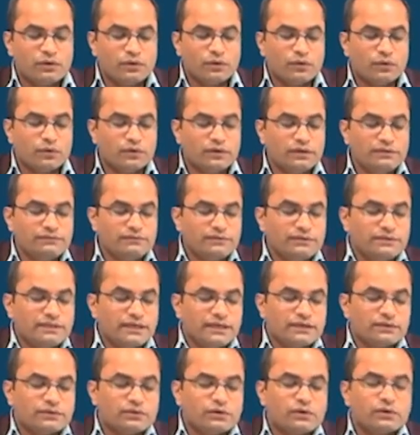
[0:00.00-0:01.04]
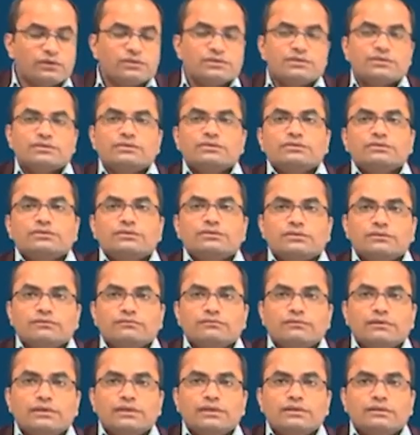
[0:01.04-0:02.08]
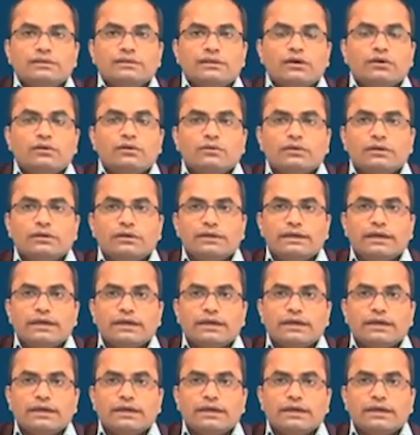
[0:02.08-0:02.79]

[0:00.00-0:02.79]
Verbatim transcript: only with that constant term will now